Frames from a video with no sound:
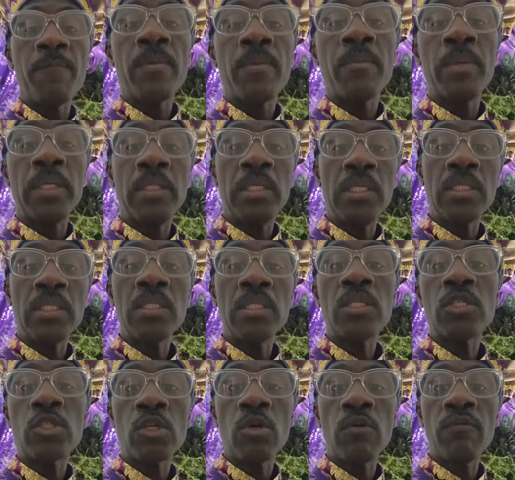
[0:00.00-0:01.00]
But this is
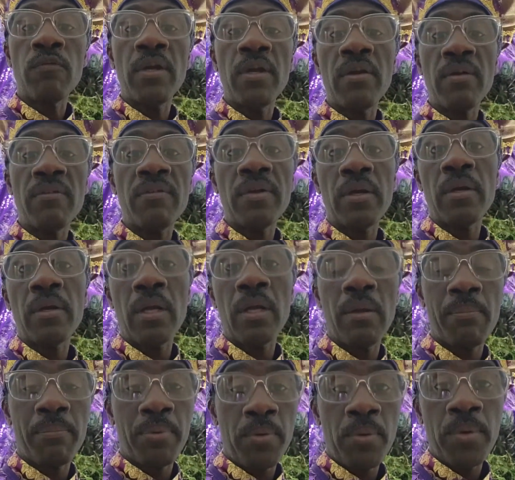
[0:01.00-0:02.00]
so very, very
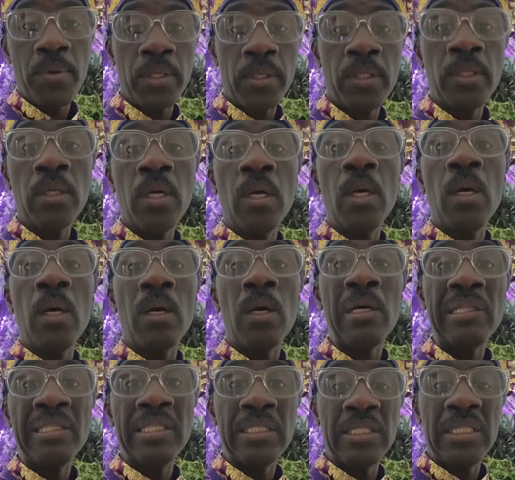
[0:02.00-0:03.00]
important
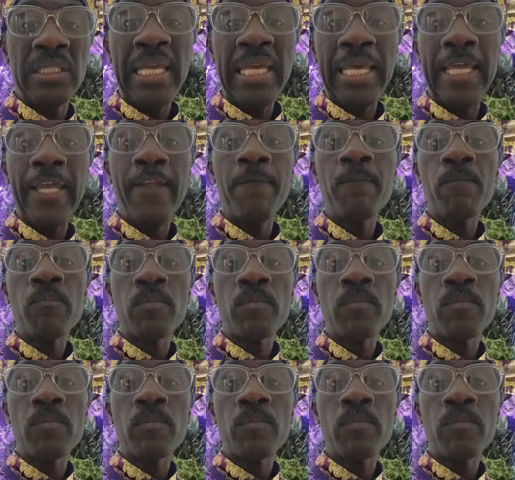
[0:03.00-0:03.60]
on this day